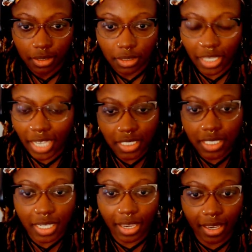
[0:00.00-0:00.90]
That's just
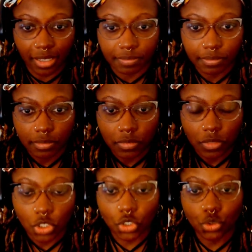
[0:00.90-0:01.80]
it.
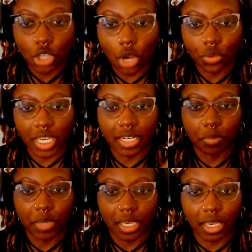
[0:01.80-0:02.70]
You don't get to
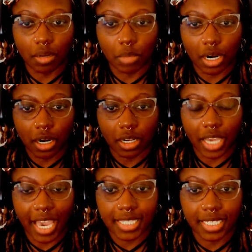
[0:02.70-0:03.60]
be in America
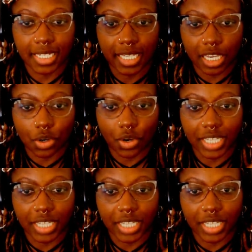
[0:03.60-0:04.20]
as an illegal and